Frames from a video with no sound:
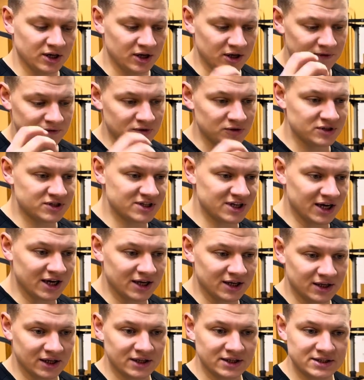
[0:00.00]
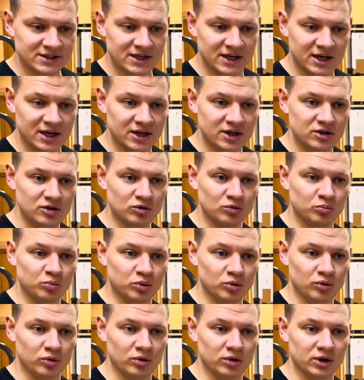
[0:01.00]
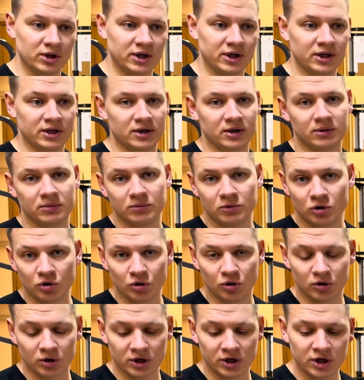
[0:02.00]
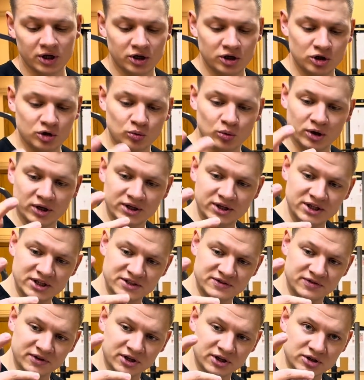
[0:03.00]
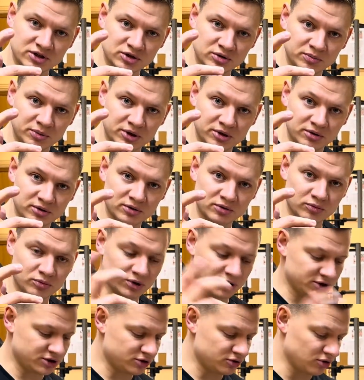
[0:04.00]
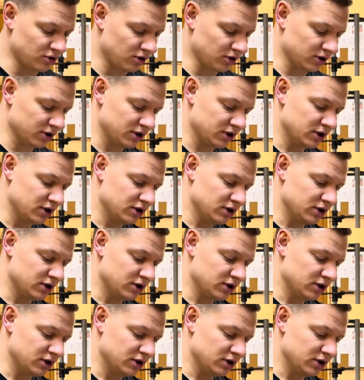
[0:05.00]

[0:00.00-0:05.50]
If you say, let's say you pull in a hook, you want these fingers to be really strong.